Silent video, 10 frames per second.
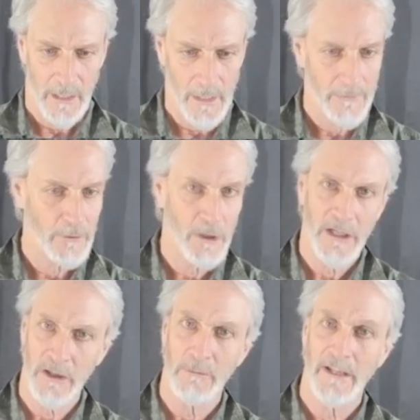I'll have a
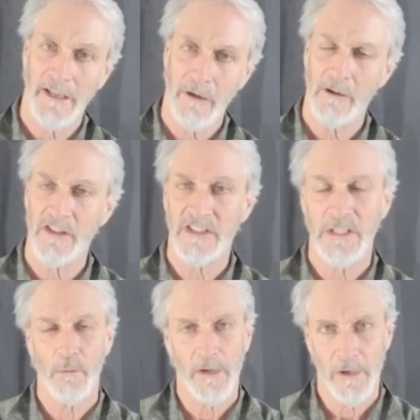look at them later and
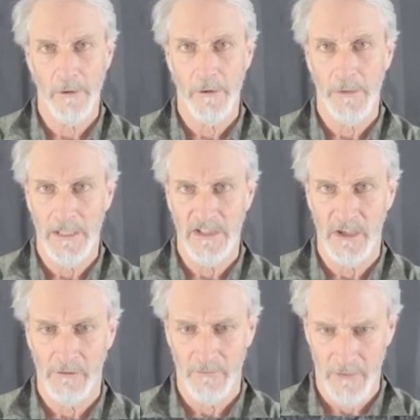what other
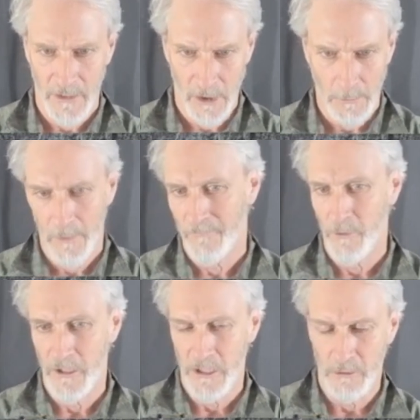things are available
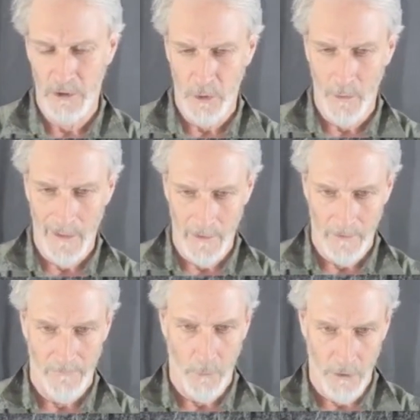for the
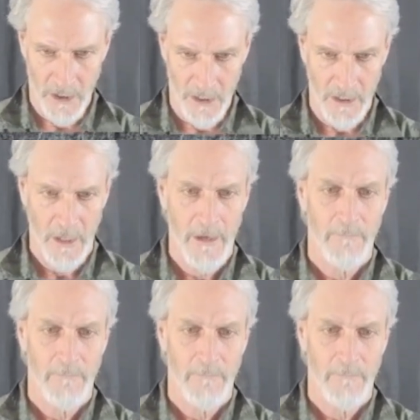Q2n 4K.